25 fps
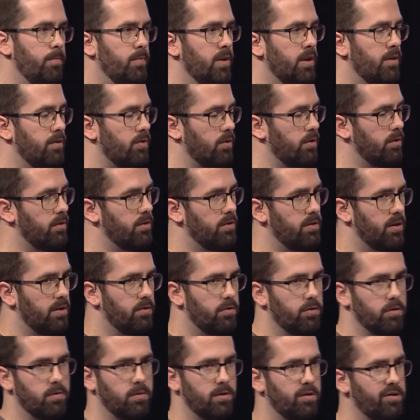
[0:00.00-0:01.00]
So it's
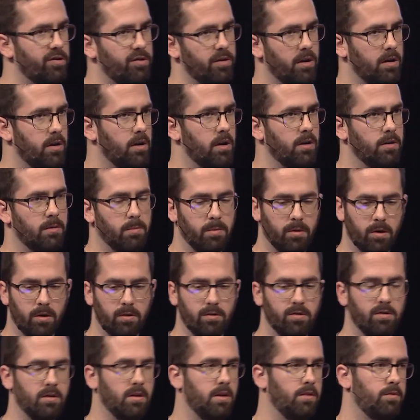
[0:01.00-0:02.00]
sort of a shotgun
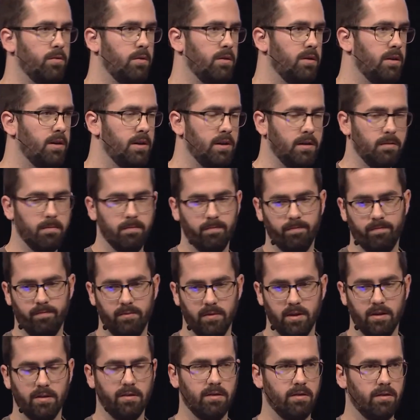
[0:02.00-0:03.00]
approach, and that's what
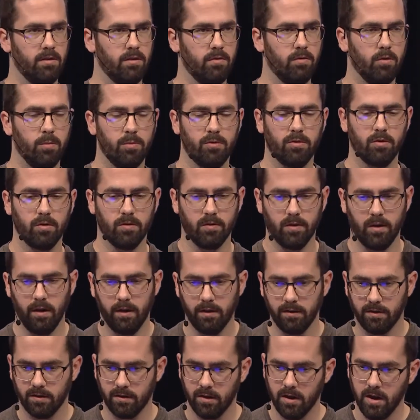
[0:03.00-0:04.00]
this group sort of
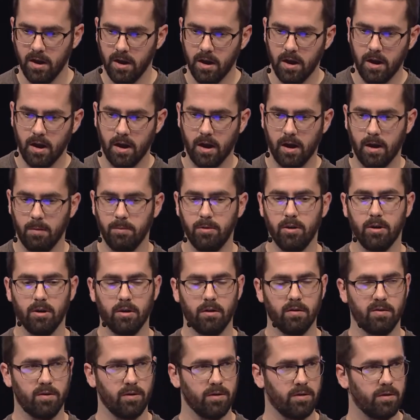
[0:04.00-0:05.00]
does. You
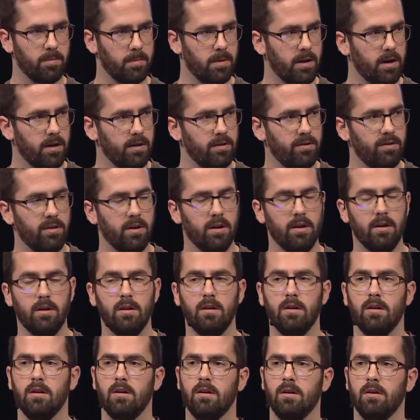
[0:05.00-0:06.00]
go for supply chain,
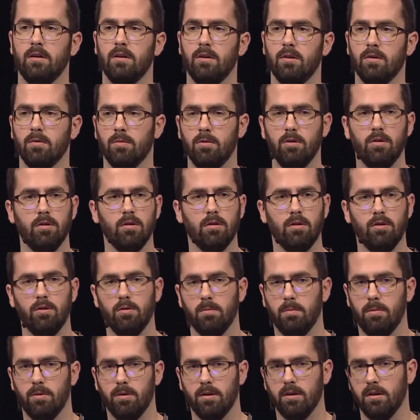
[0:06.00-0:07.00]
you
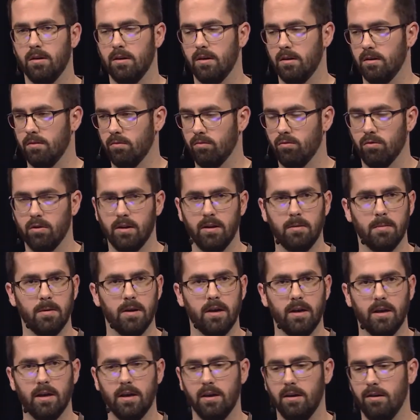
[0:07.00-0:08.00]
put it in really
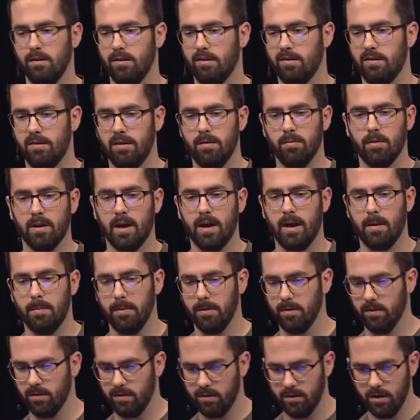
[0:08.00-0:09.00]
big, and you see what
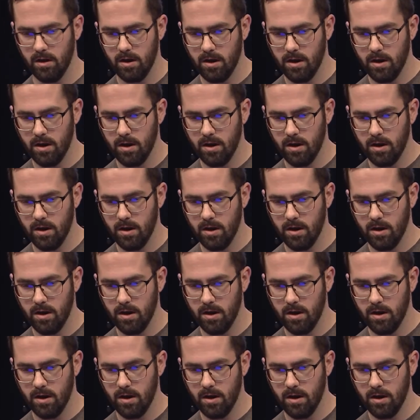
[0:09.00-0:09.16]
happens.